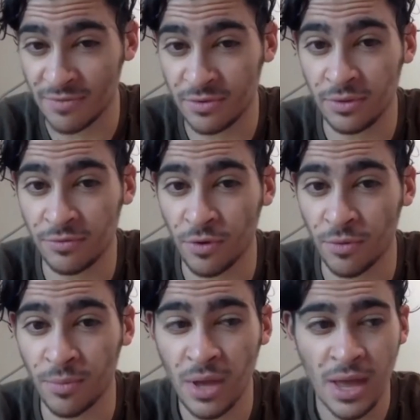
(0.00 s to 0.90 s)
Everything
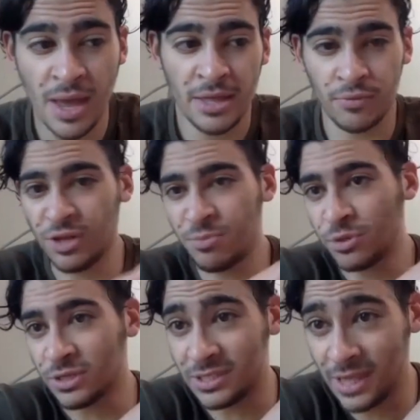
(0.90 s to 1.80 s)
from 3D
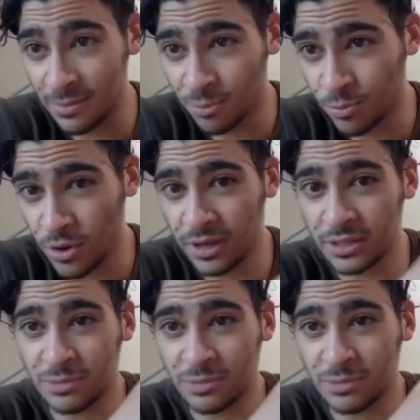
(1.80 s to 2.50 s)
printed skateboard brakes,